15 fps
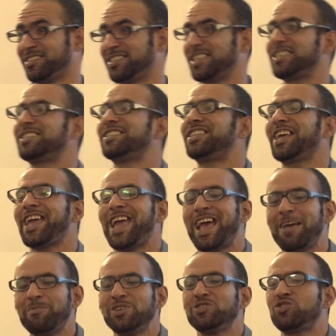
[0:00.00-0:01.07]
Just they
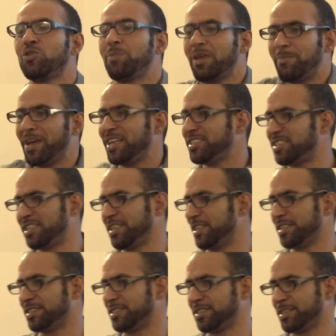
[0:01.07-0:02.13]
happen to be
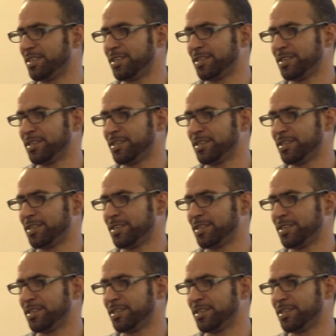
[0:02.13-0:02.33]
Palestinians.